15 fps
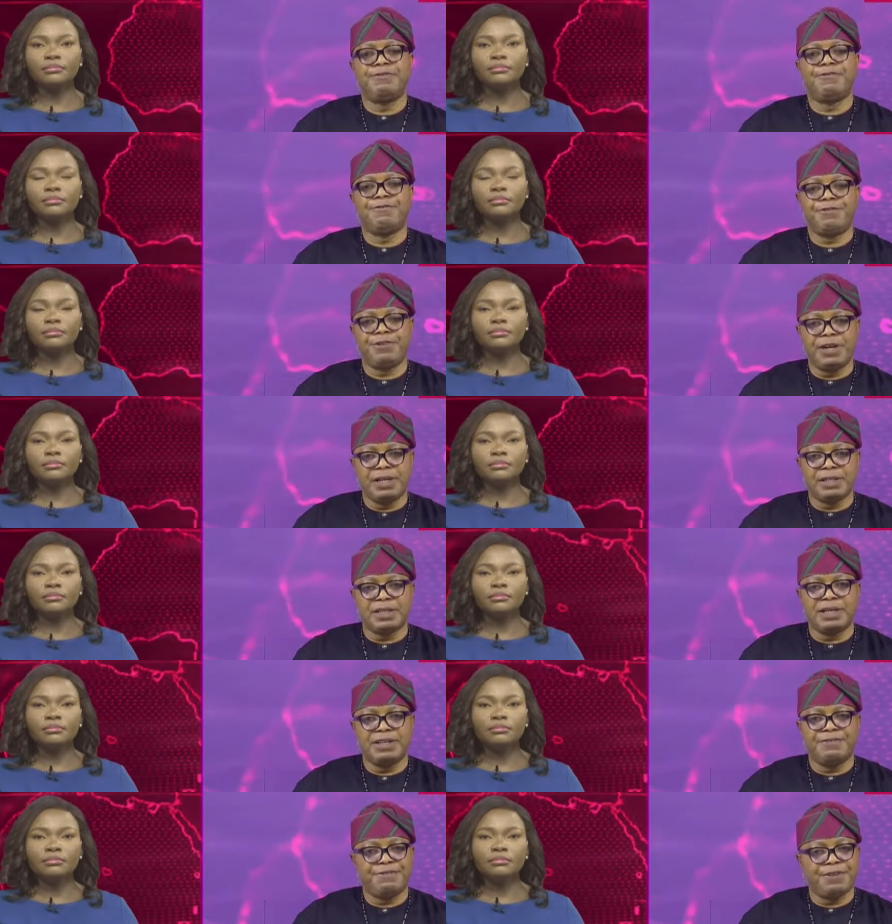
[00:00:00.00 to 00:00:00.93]
Speaker 1: freest
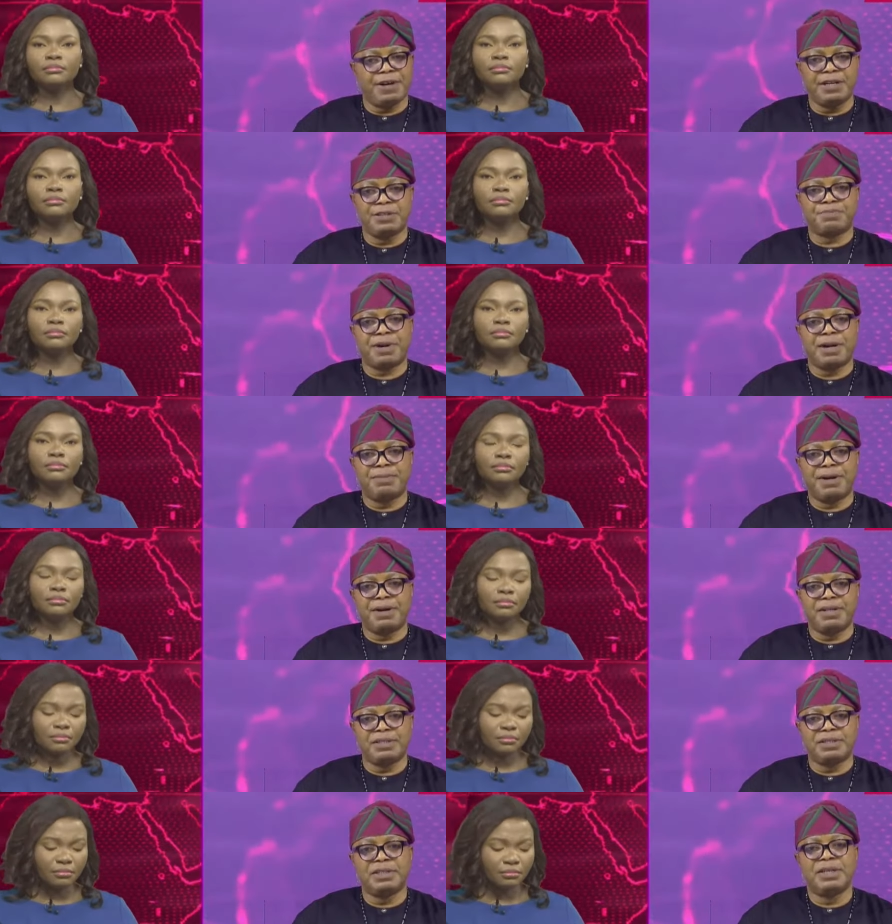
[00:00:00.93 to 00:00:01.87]
and the fairest
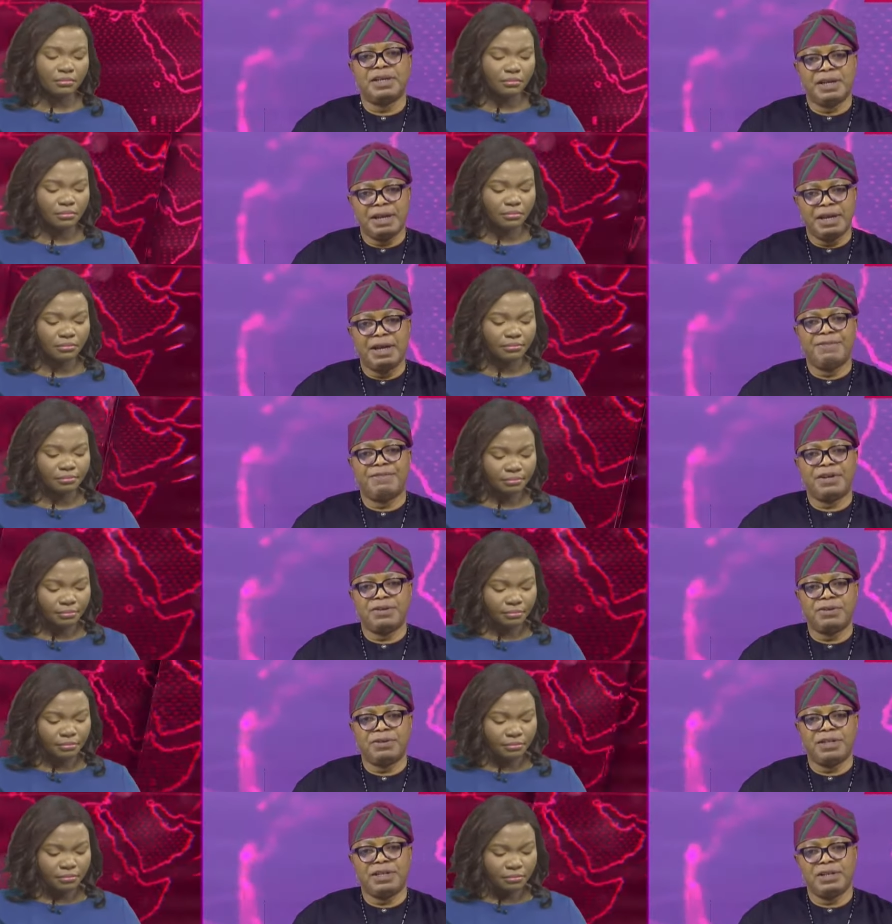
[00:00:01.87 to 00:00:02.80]
primaries ever
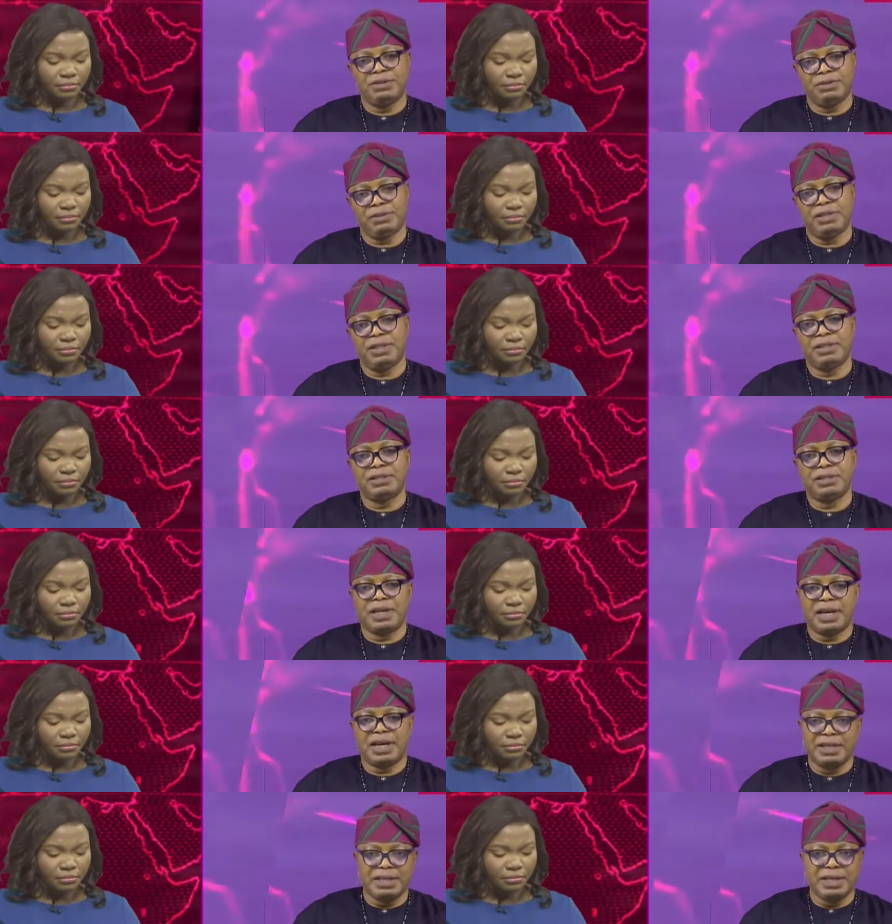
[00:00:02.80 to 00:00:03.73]
done in Edo State
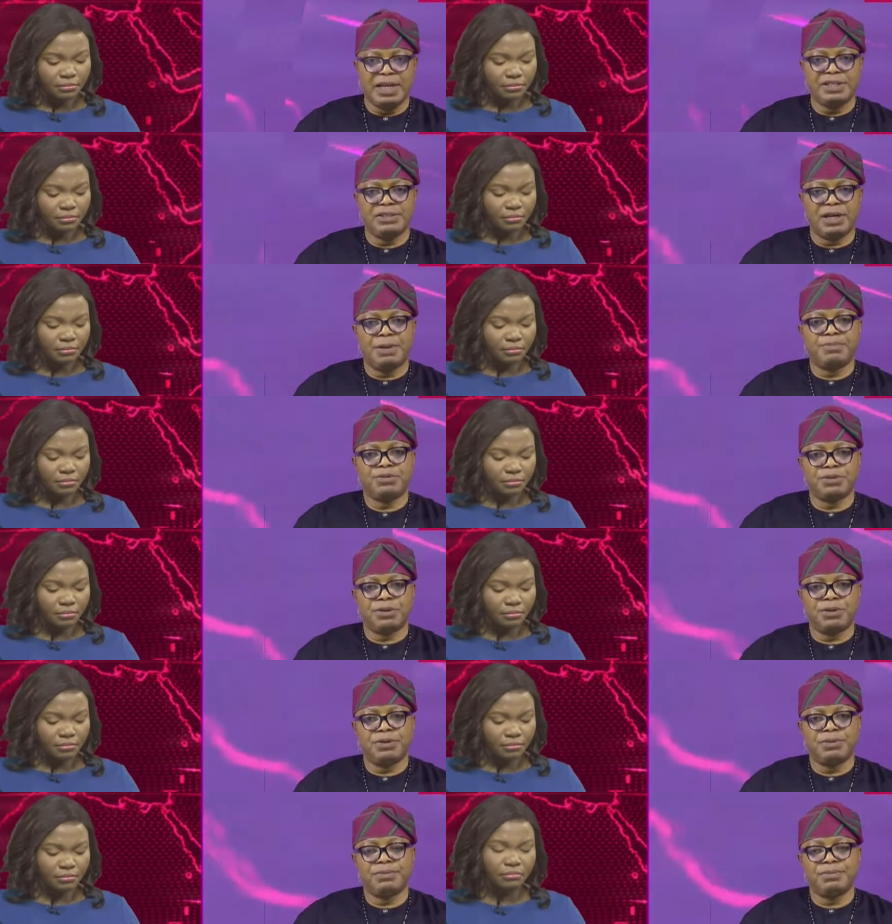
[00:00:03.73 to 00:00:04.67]
and in Nigeria, I'm
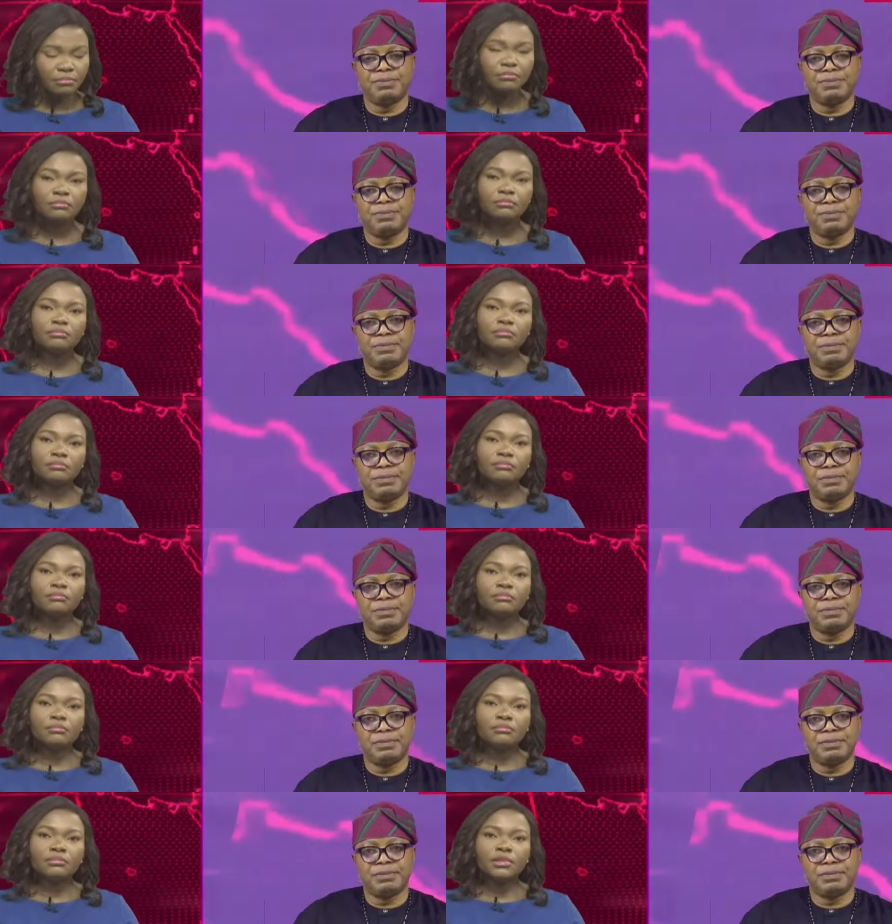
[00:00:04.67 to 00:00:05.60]
sure.
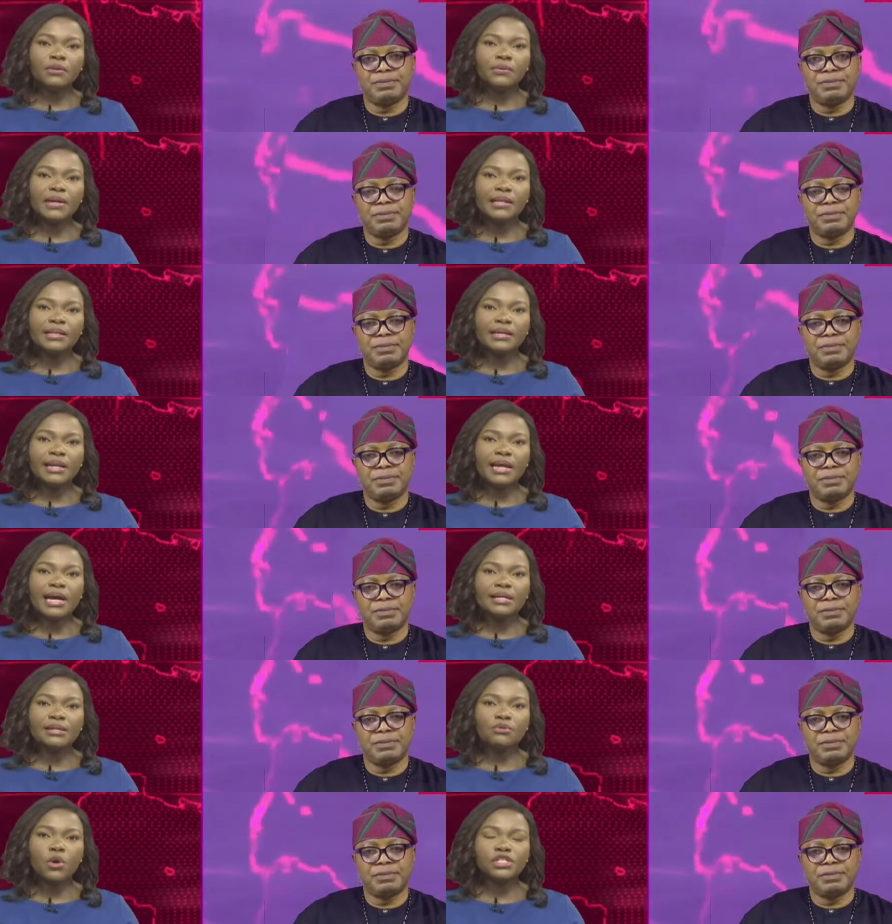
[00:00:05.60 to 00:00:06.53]
Speaker 2: All right,
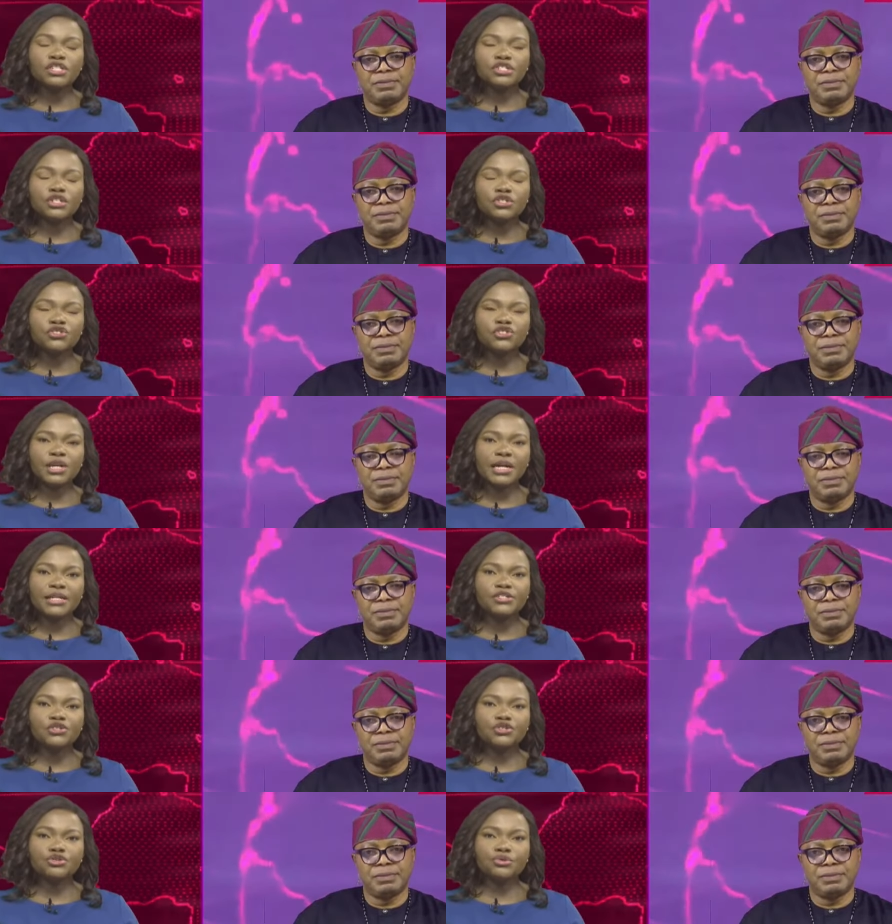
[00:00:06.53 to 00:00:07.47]
then. And what is your
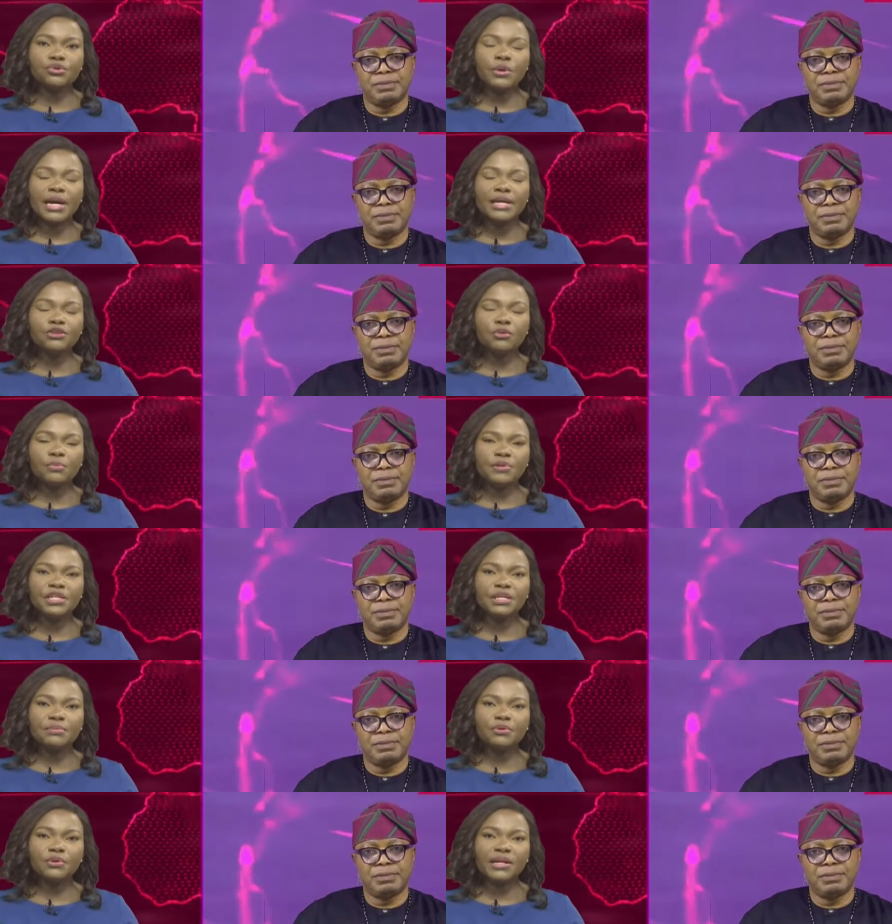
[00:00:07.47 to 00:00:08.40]
charge to
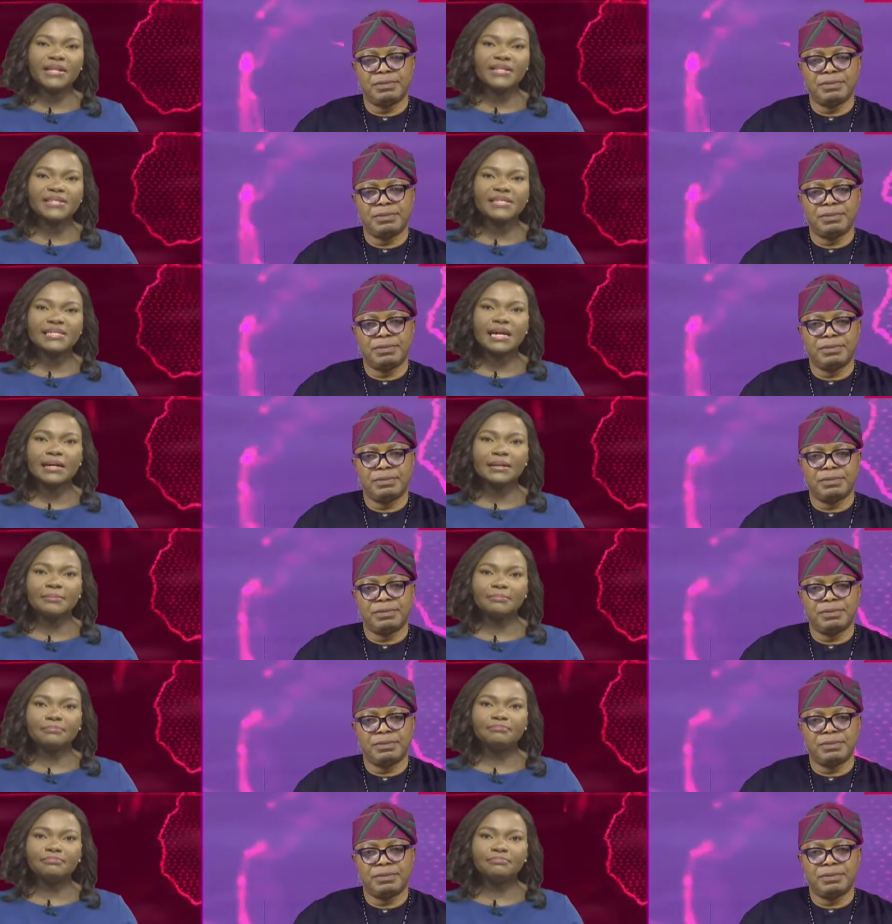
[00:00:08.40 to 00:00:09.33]
Edo people at this
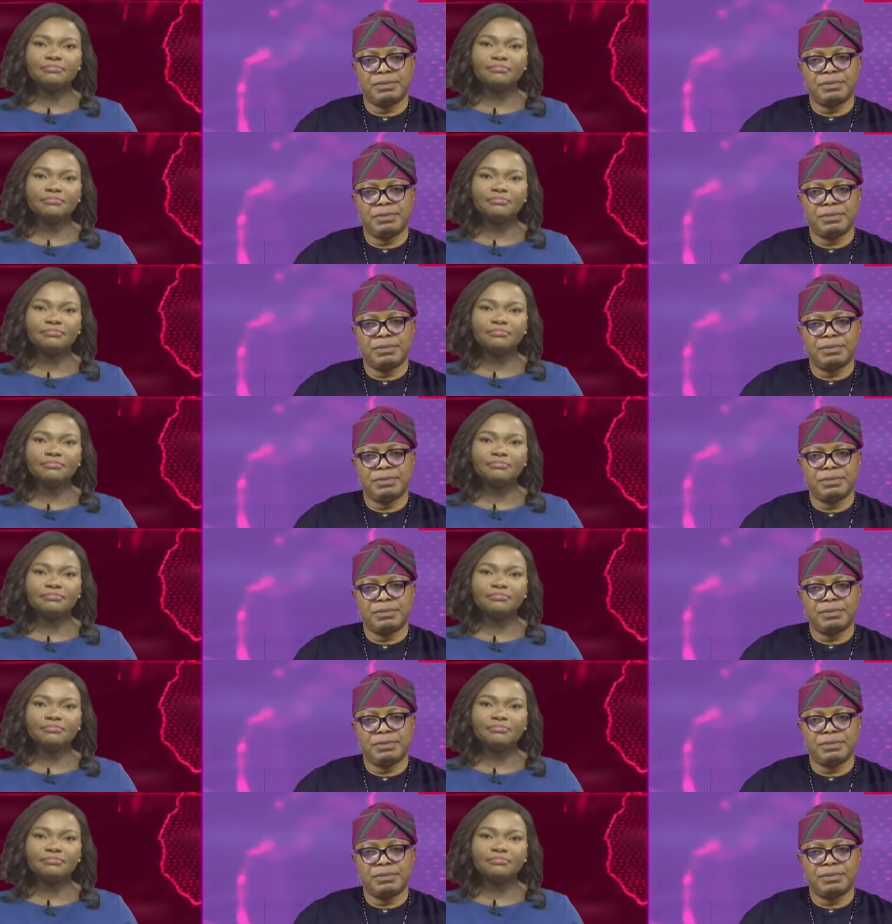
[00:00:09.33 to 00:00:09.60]
time?